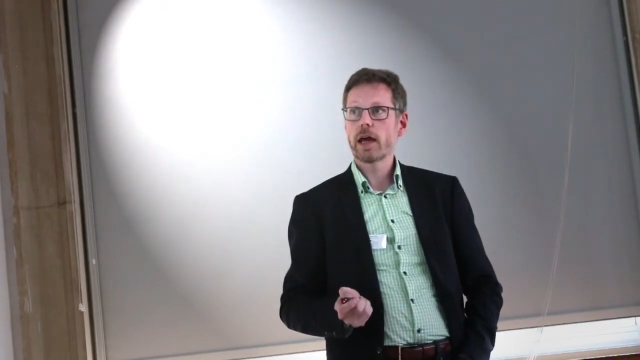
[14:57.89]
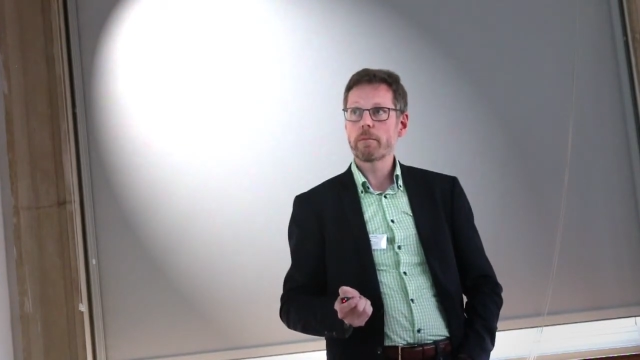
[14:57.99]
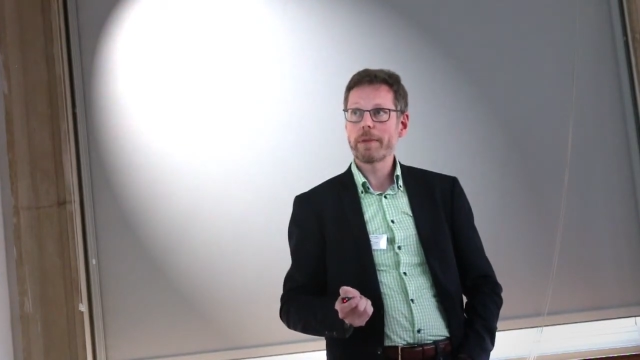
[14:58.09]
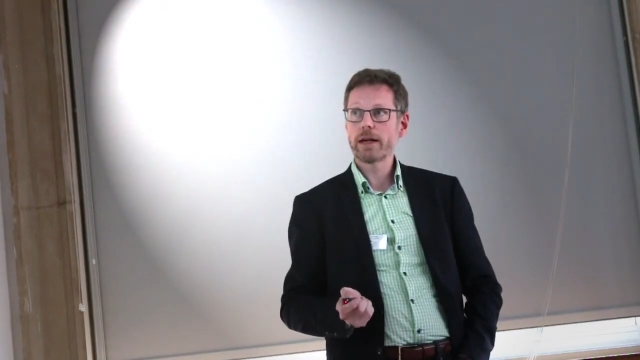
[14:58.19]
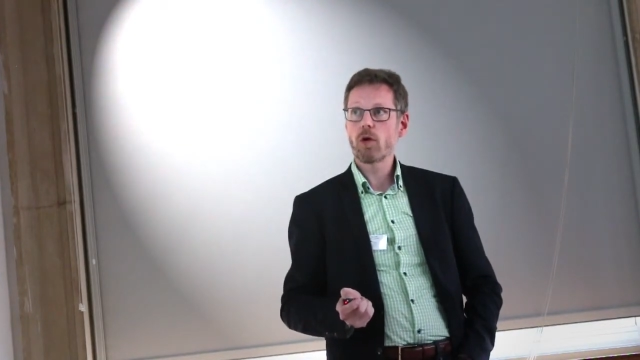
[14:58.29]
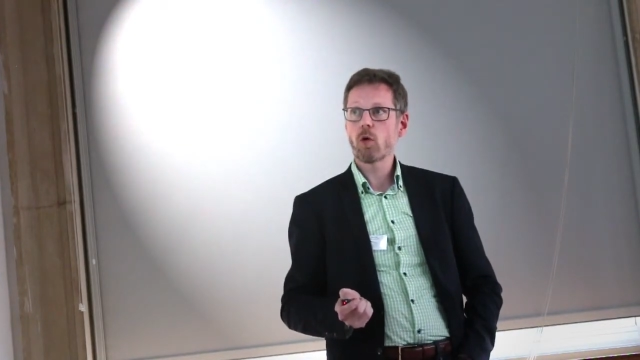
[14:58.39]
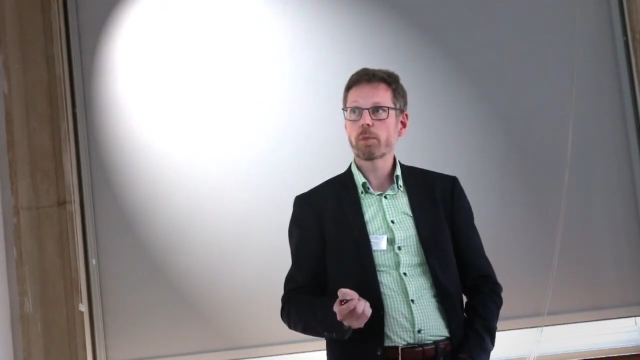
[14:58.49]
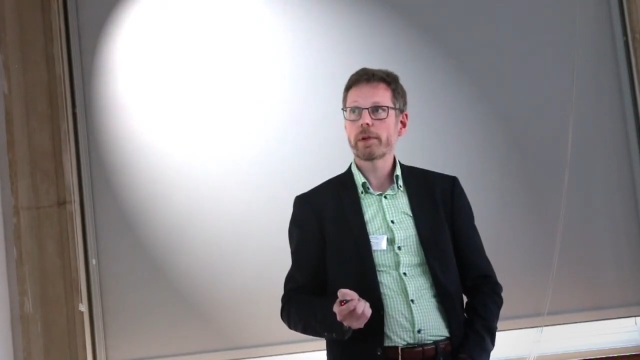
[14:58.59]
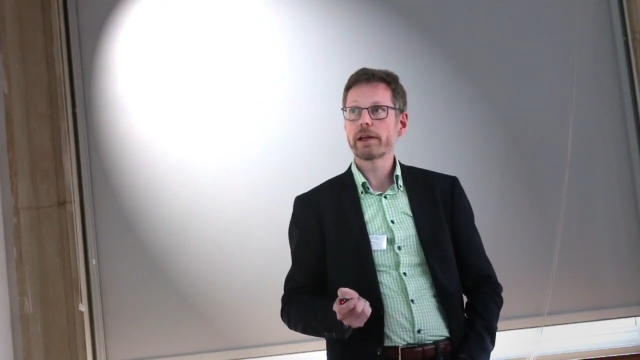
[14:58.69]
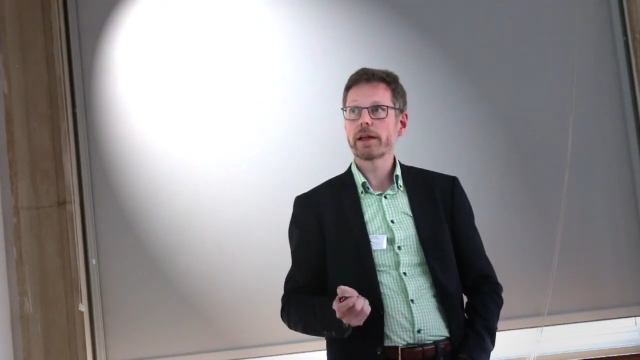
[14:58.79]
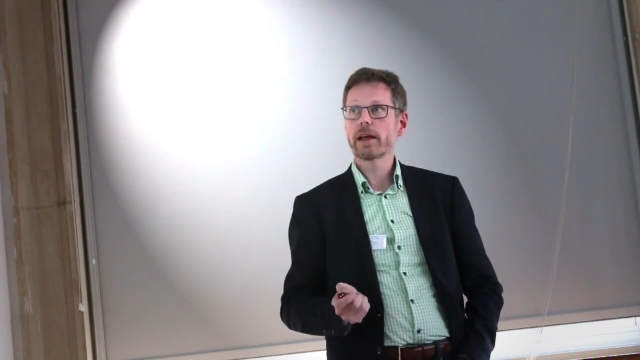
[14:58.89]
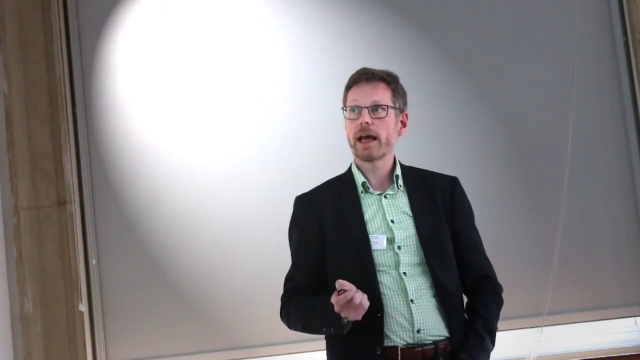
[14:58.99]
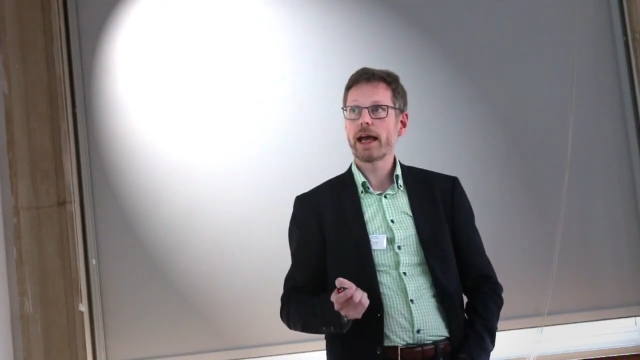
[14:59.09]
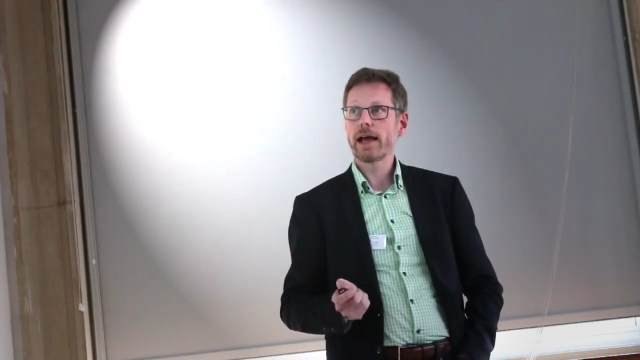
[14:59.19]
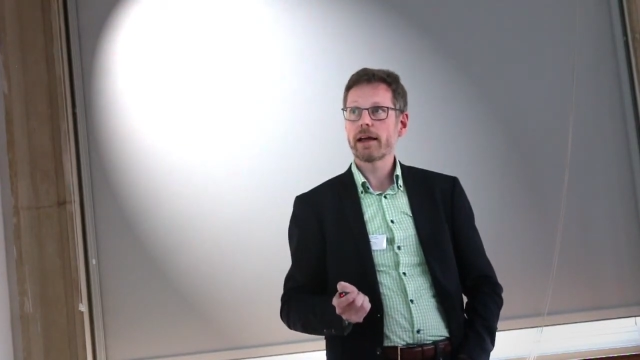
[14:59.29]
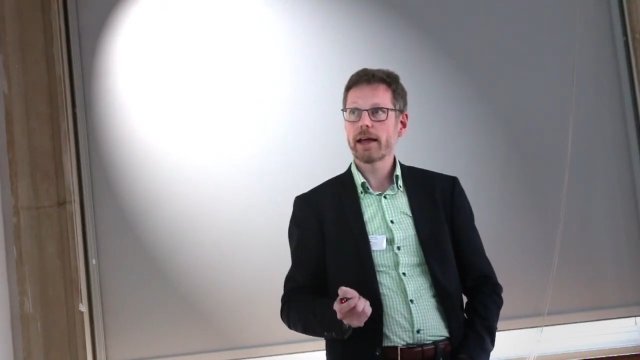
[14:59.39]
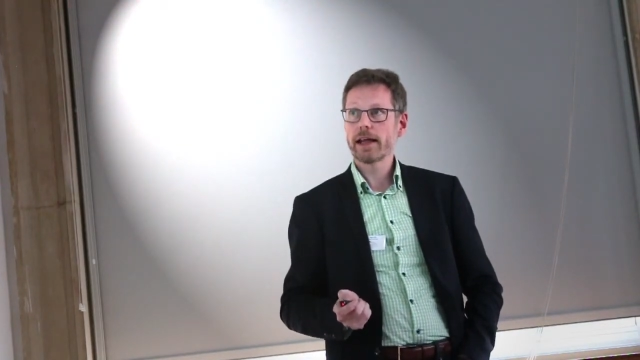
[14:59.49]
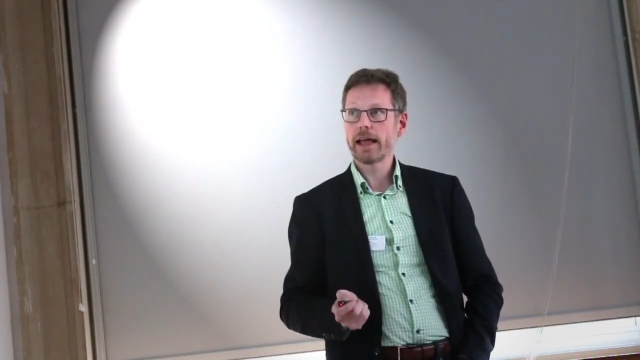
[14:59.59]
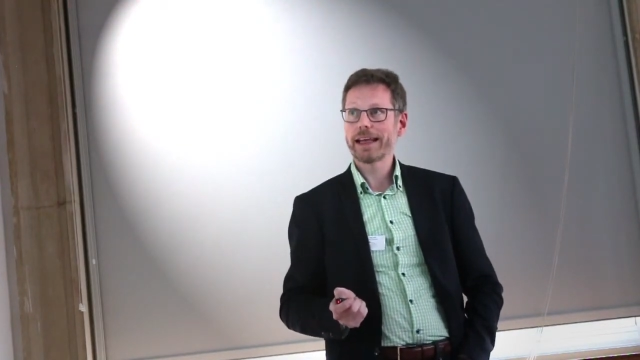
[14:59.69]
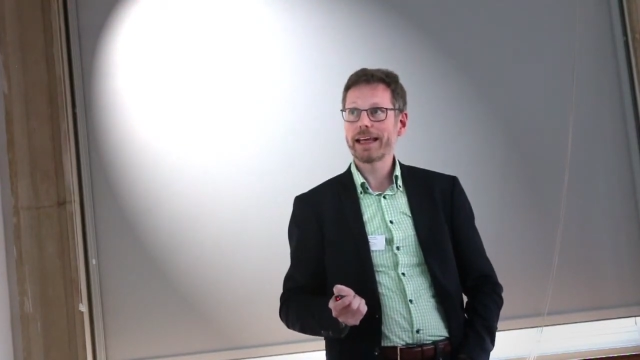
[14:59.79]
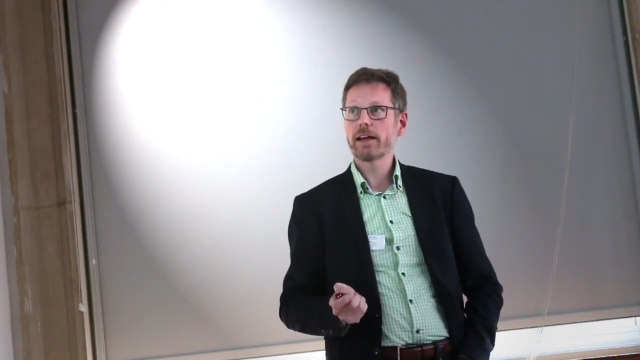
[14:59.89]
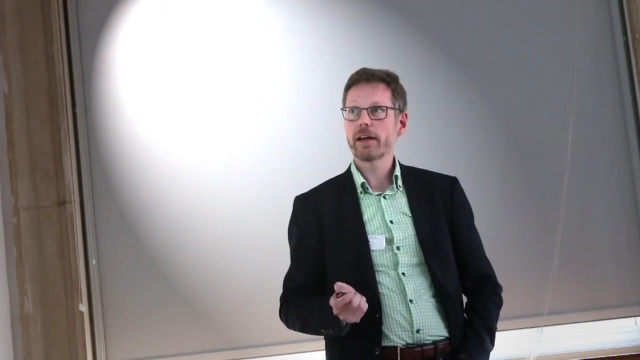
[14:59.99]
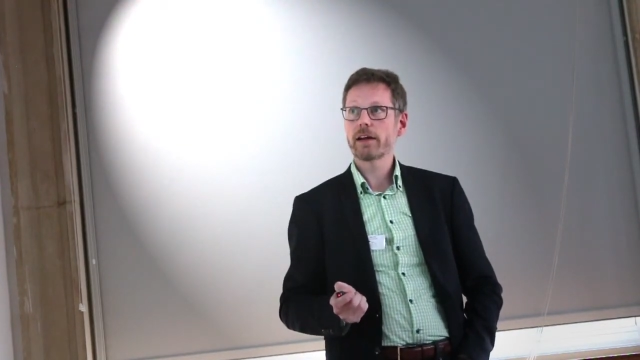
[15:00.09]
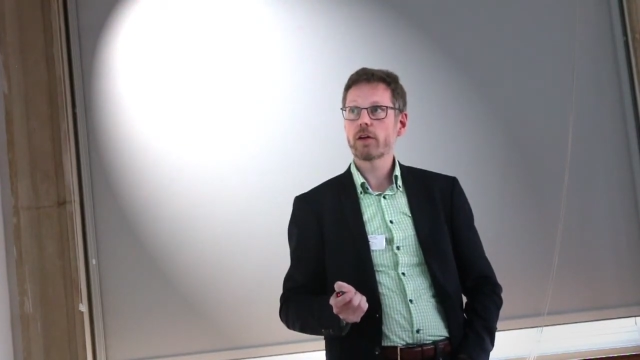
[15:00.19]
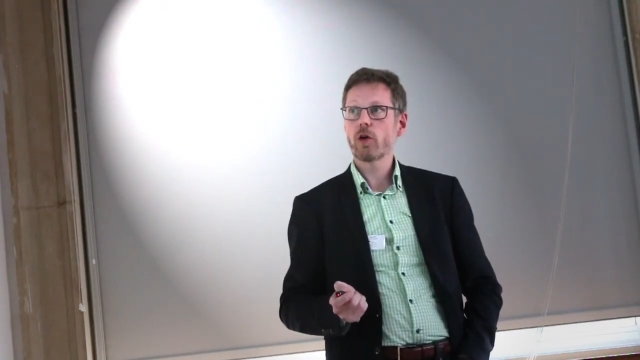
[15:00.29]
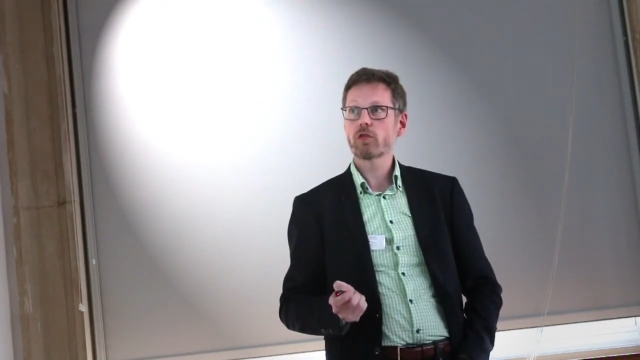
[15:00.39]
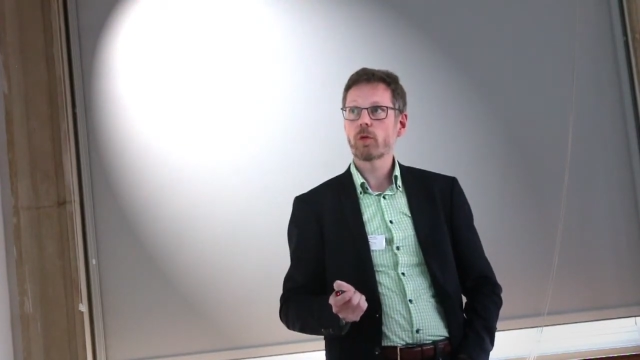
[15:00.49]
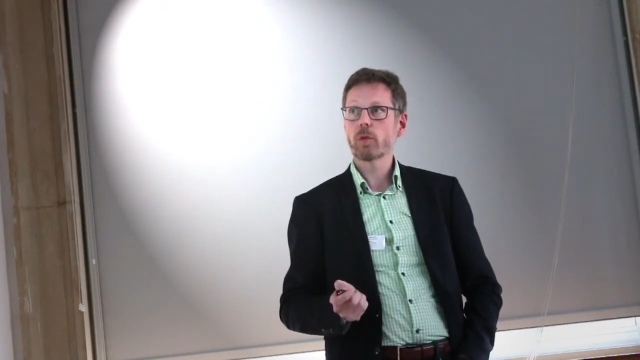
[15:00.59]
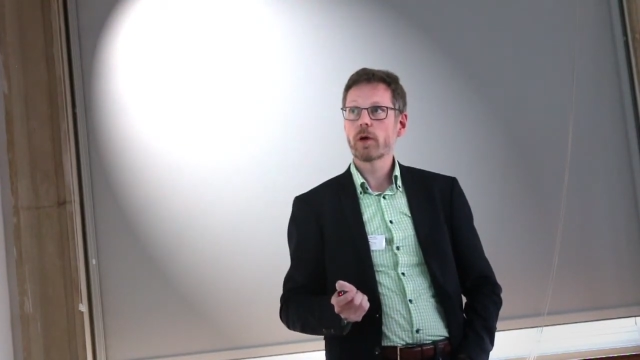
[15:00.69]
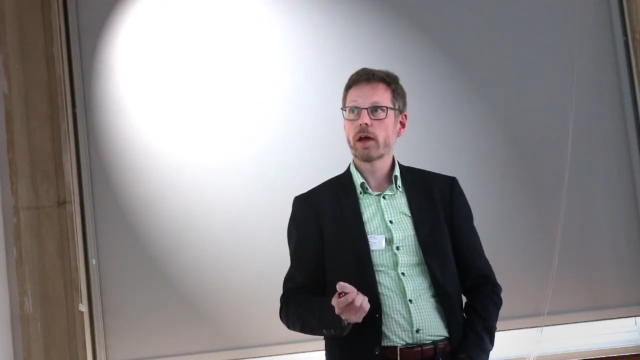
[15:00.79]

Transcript: a main hall building, uh, inner enclosure